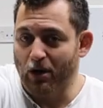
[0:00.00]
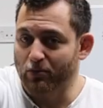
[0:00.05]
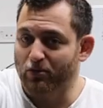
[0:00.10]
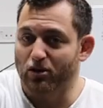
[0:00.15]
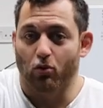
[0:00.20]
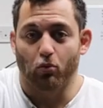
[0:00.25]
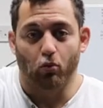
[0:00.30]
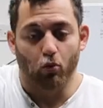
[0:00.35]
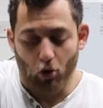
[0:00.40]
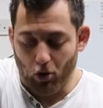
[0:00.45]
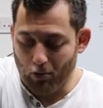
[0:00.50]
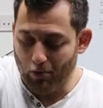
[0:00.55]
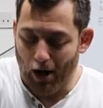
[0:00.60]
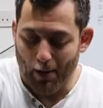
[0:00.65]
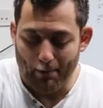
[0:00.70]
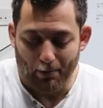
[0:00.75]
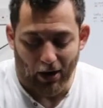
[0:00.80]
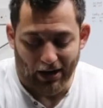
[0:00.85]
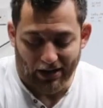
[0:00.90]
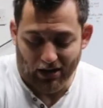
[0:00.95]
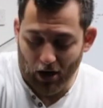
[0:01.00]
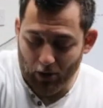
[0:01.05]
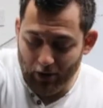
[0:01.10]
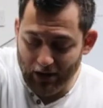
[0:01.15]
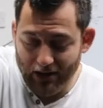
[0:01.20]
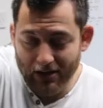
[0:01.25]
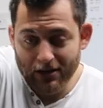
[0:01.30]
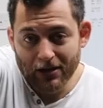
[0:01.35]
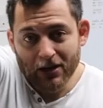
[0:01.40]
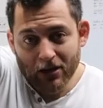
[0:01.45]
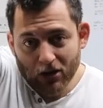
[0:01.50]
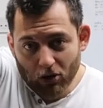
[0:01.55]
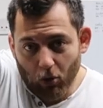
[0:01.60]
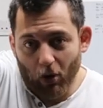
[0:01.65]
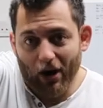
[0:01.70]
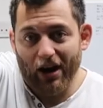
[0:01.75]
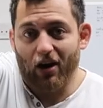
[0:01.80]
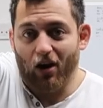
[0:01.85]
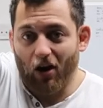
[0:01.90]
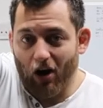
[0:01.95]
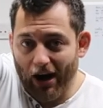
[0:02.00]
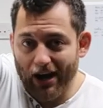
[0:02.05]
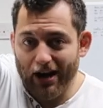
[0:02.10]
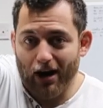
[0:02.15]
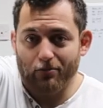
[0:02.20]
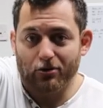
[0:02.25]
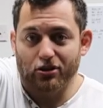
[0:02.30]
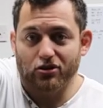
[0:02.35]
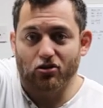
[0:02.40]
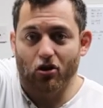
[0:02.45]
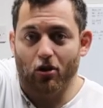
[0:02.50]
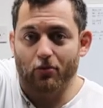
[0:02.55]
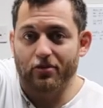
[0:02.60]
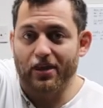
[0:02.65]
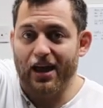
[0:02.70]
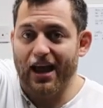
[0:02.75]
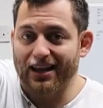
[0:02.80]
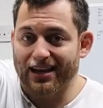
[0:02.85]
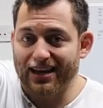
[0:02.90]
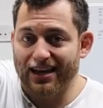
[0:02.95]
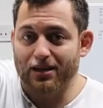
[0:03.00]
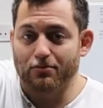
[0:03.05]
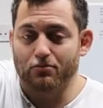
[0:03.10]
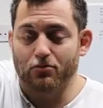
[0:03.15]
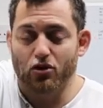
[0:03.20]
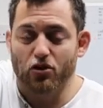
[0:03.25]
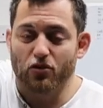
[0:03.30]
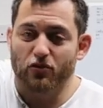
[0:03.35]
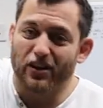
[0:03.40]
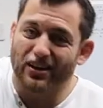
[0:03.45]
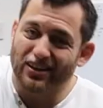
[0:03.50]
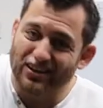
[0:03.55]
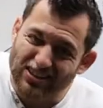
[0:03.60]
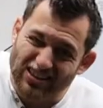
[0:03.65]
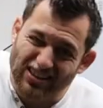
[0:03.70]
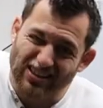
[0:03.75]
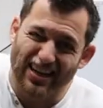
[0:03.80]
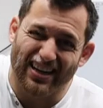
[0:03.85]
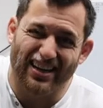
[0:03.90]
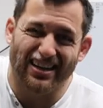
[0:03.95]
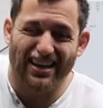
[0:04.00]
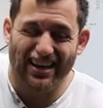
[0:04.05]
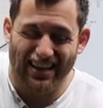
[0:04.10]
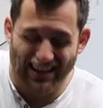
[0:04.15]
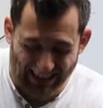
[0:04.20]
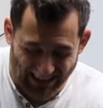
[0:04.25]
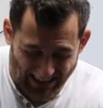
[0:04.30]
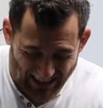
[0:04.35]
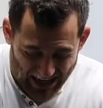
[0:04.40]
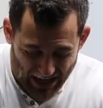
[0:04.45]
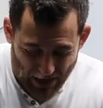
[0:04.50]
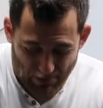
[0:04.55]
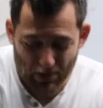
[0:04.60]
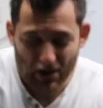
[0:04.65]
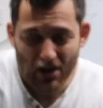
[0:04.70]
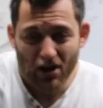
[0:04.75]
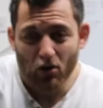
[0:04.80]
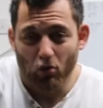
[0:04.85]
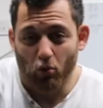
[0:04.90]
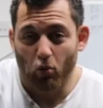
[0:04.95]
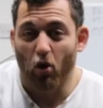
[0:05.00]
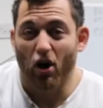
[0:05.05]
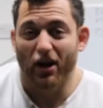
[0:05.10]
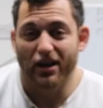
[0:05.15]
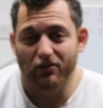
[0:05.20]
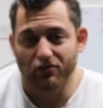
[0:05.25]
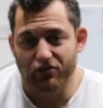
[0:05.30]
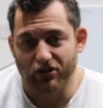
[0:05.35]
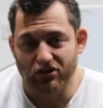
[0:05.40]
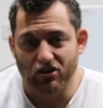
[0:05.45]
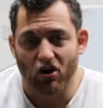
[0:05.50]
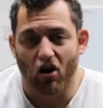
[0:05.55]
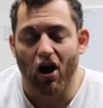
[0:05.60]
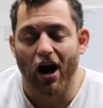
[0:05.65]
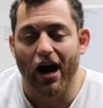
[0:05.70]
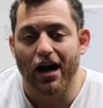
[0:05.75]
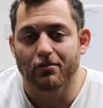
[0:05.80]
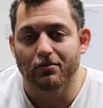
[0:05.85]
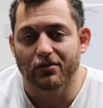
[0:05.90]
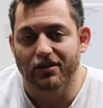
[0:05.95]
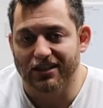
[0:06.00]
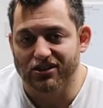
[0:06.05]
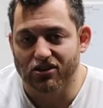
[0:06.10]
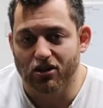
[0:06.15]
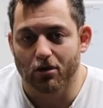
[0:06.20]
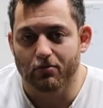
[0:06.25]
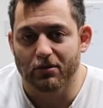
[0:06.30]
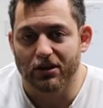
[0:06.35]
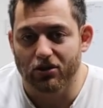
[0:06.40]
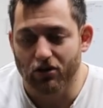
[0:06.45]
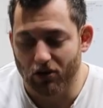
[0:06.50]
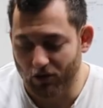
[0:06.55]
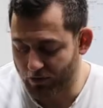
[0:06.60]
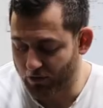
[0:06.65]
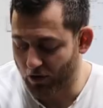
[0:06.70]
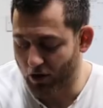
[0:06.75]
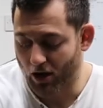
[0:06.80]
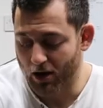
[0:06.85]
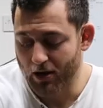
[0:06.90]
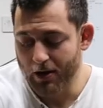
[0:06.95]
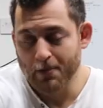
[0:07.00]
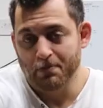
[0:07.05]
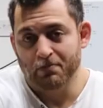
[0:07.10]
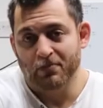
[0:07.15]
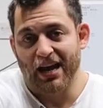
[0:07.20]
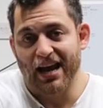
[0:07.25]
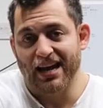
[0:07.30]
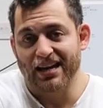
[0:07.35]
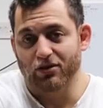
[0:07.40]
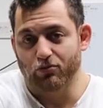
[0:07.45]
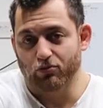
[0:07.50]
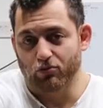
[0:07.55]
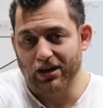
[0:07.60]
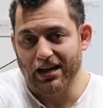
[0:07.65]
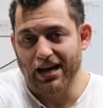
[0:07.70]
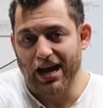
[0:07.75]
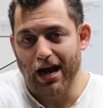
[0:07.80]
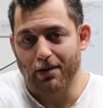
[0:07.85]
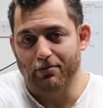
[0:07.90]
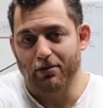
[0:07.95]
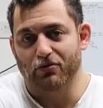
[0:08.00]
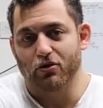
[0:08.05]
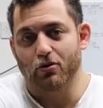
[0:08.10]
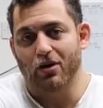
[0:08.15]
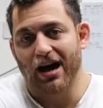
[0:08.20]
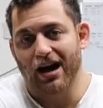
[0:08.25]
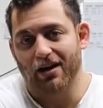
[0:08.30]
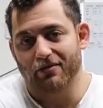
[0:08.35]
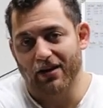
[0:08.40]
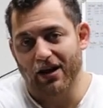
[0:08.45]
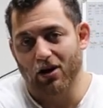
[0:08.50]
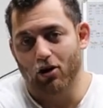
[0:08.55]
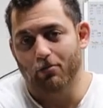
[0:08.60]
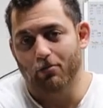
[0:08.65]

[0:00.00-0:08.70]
I'm gonna warm up by going quite high up the top there, get it moving, sticking it in deep, working for time. That's gonna be good for any rehab if you have